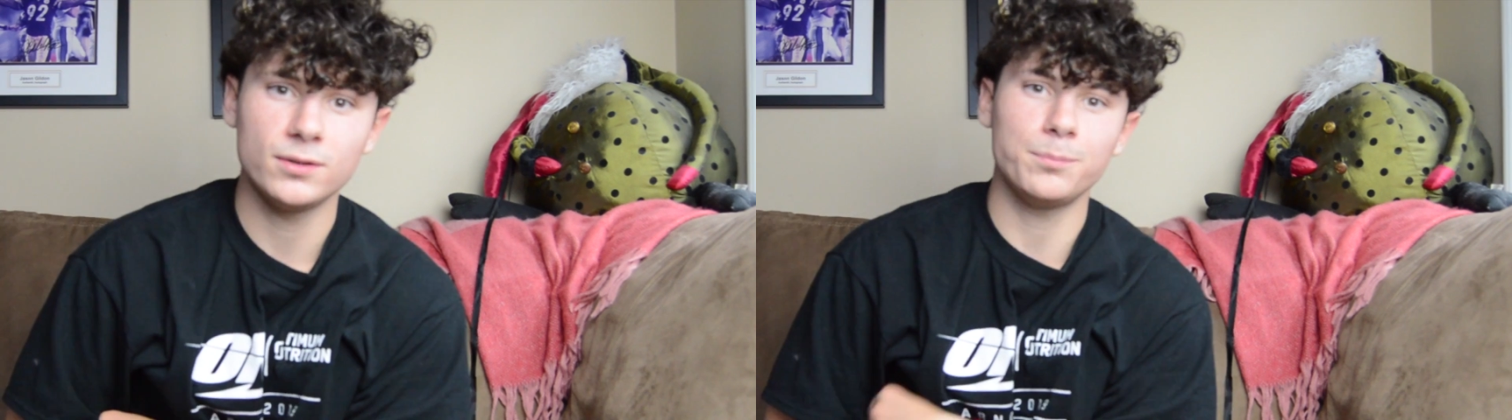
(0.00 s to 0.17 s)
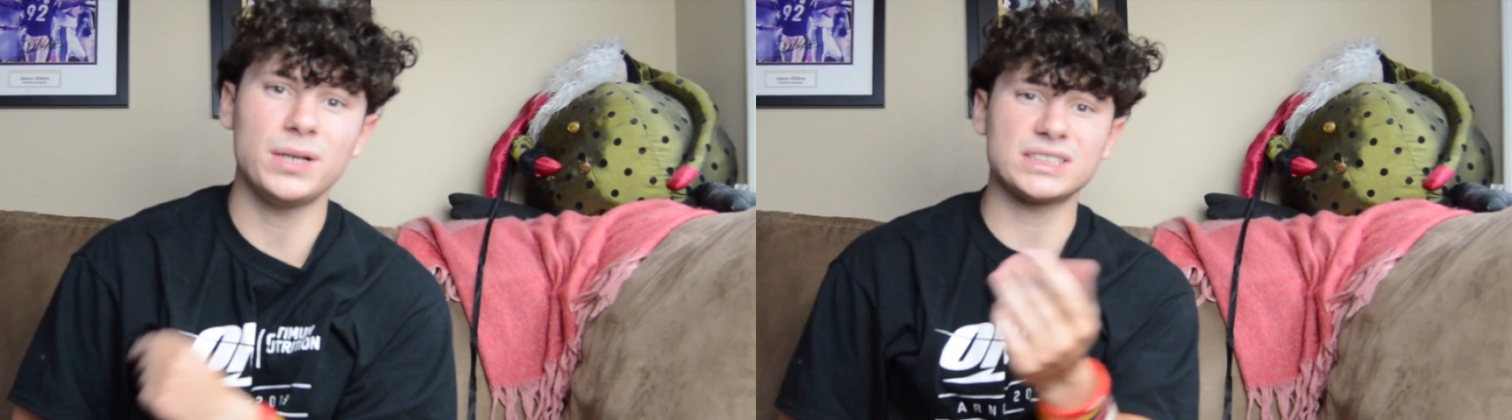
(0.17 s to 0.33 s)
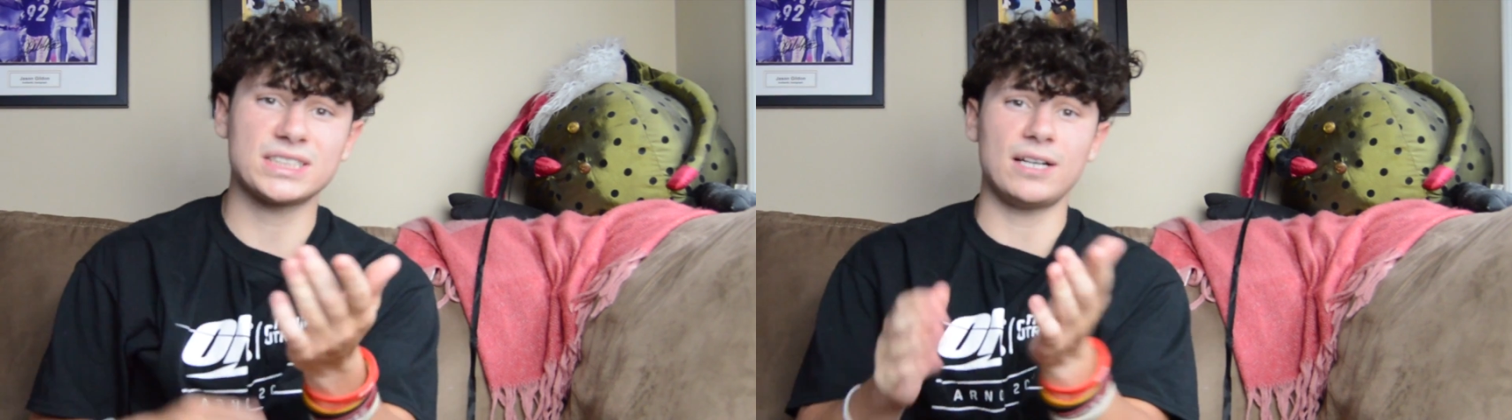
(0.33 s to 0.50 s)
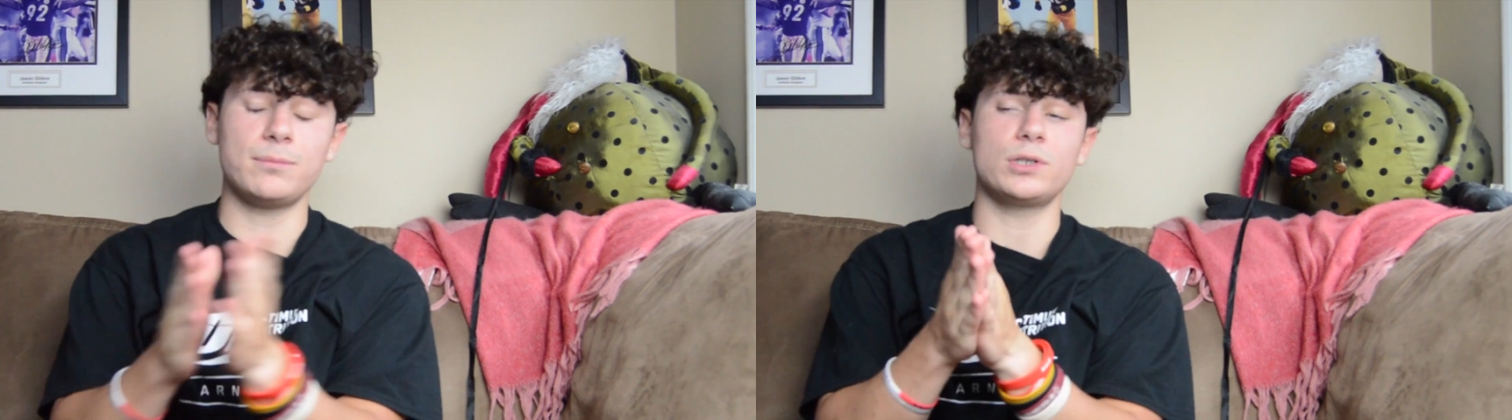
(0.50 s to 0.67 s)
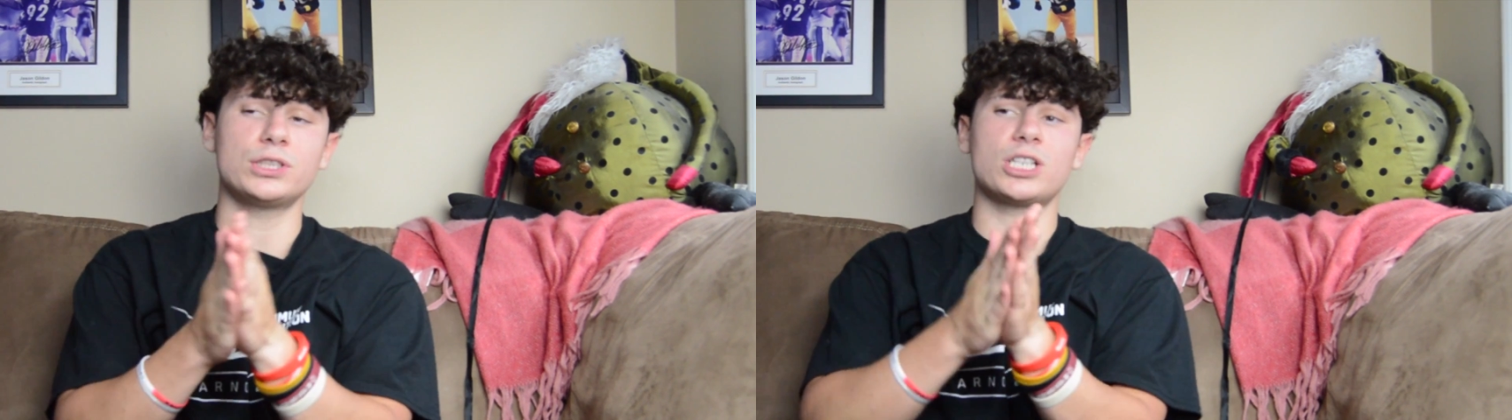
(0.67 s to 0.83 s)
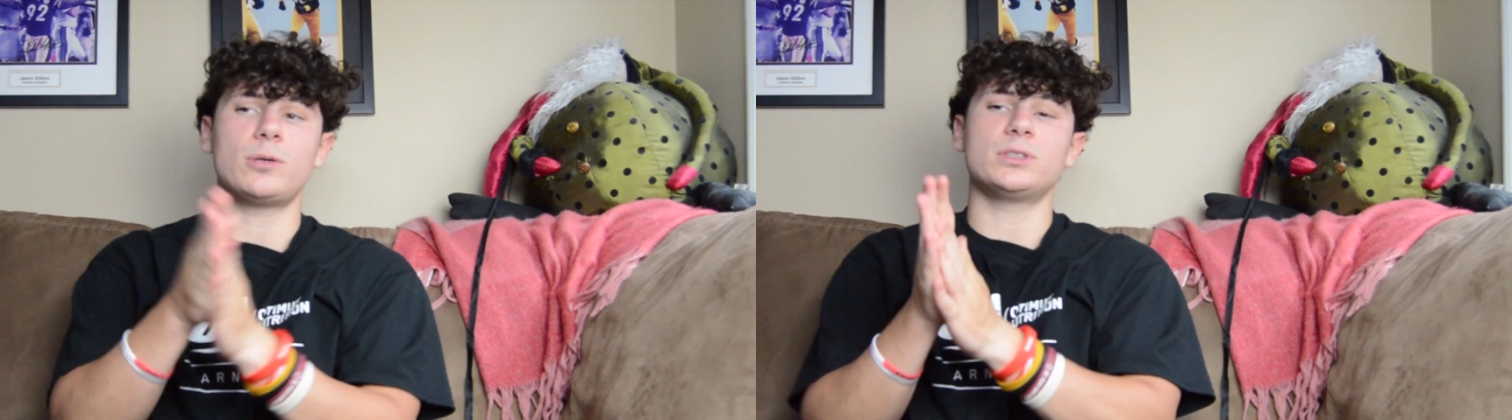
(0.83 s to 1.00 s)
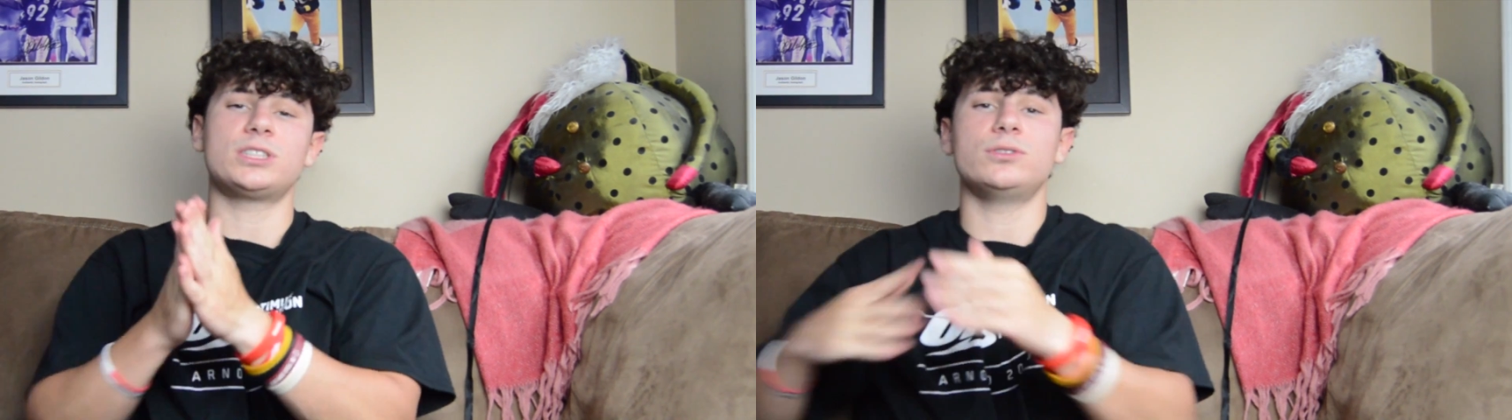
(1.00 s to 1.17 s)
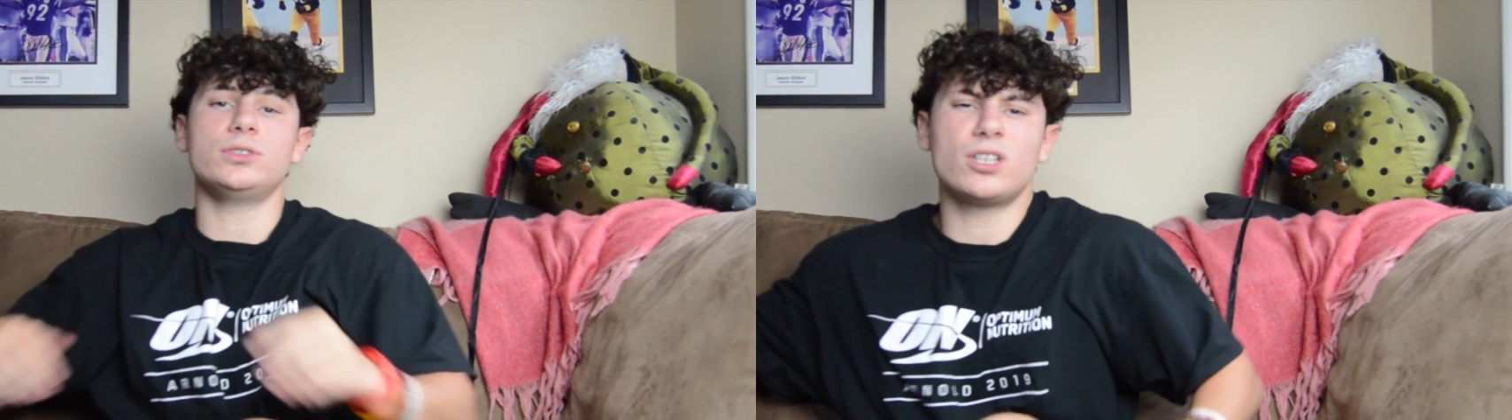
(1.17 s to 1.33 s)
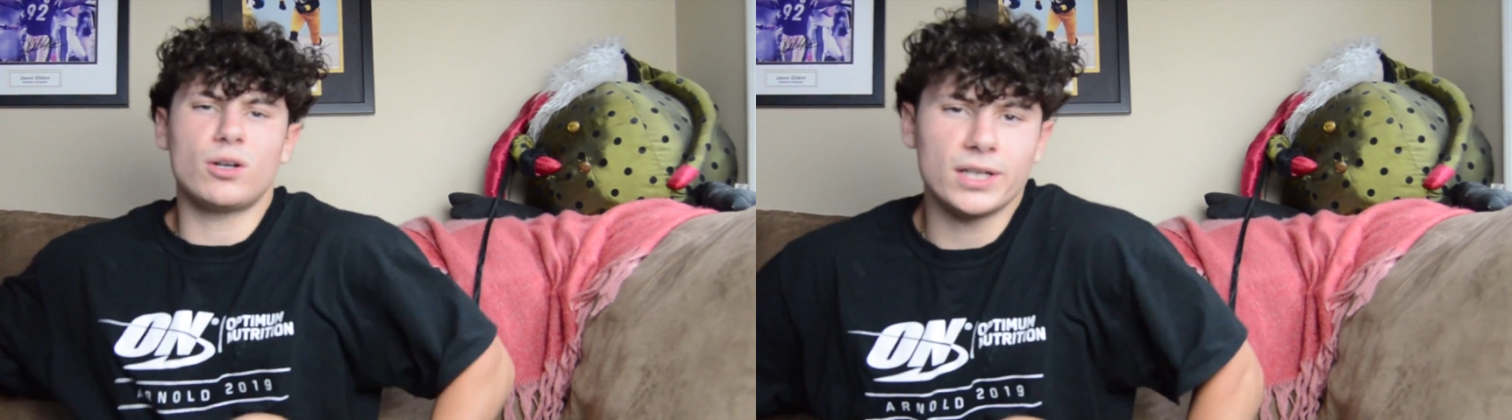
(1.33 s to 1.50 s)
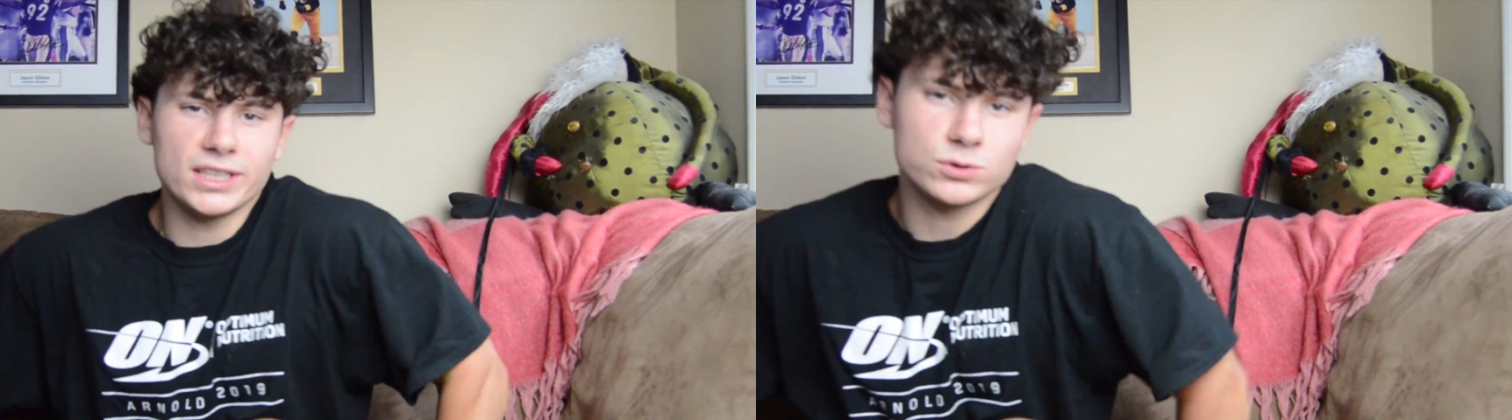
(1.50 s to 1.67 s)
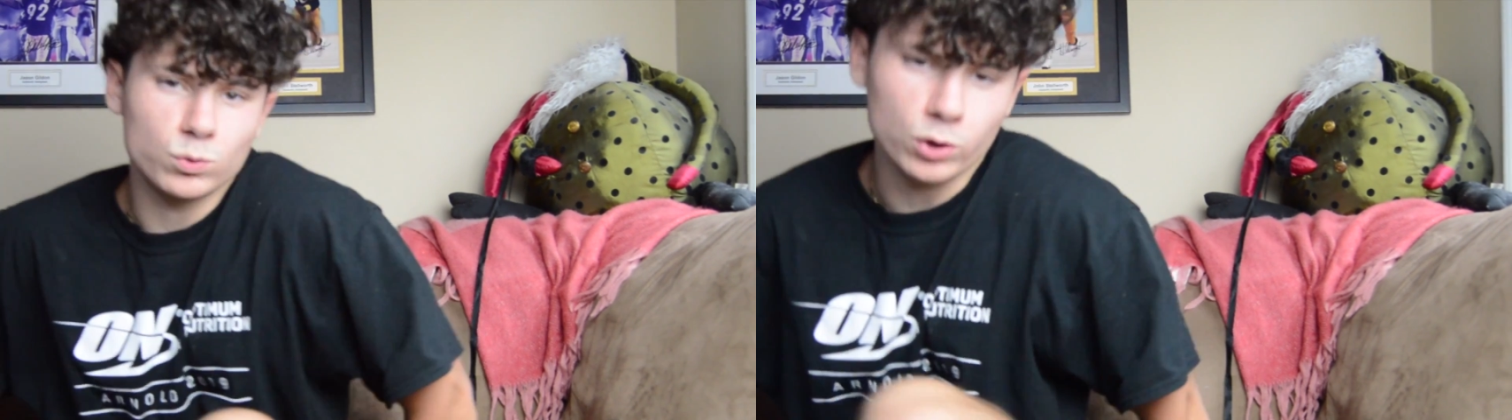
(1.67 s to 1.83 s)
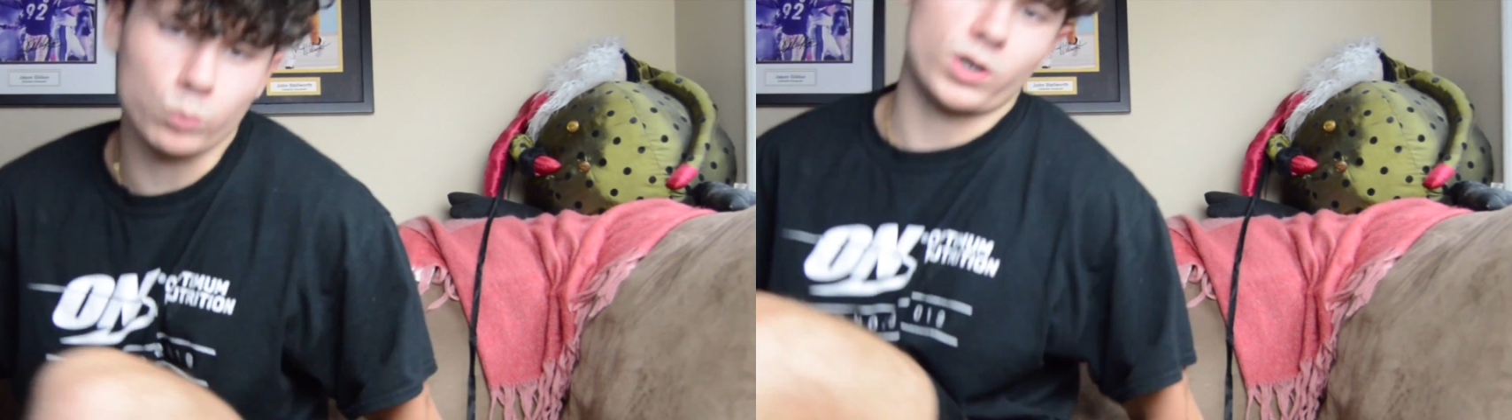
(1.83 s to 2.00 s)
Best Cat merch coming soon. You know it is.
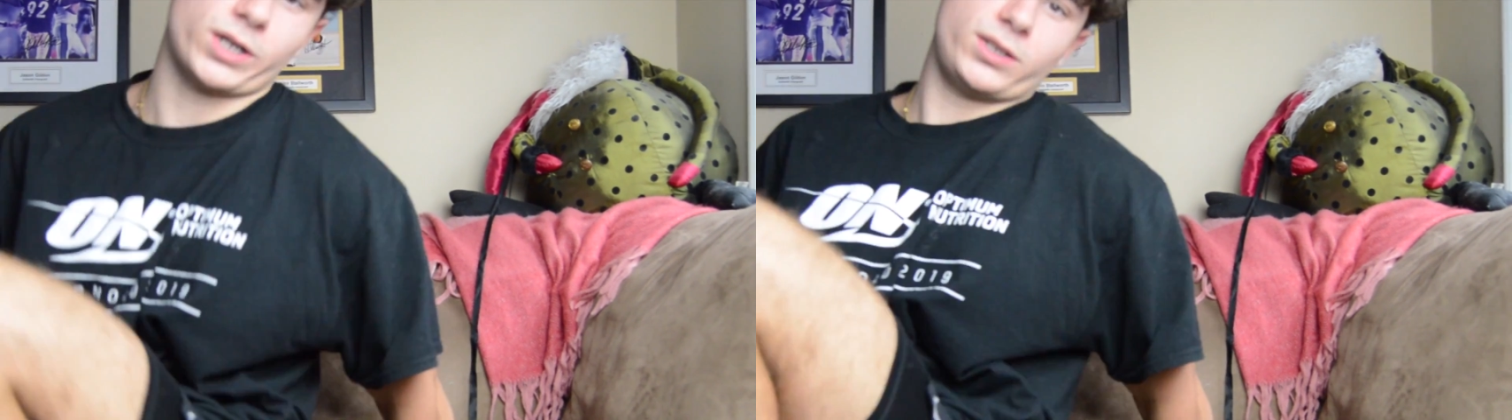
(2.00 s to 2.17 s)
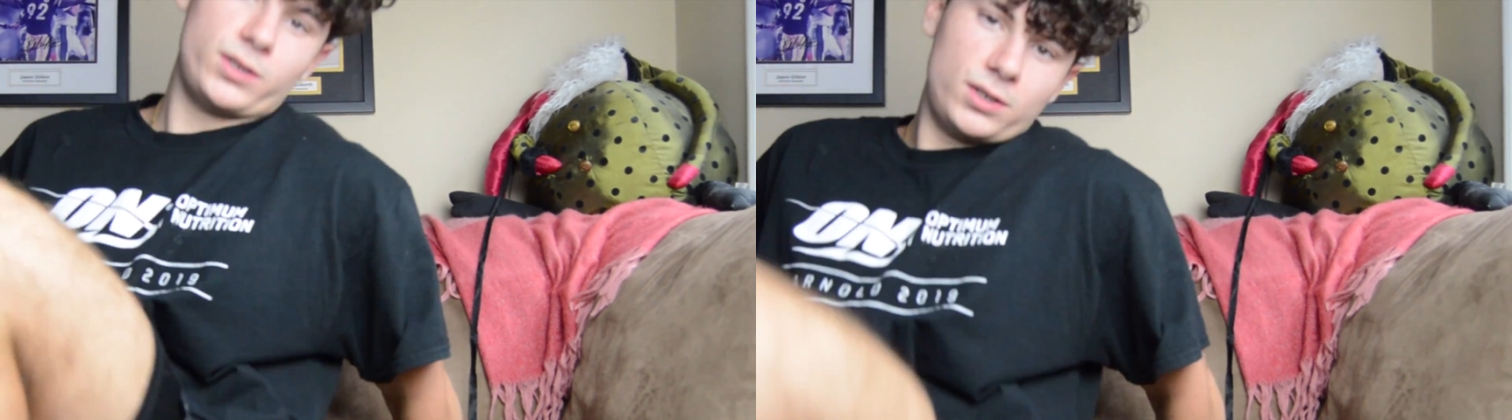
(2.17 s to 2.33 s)
One of one.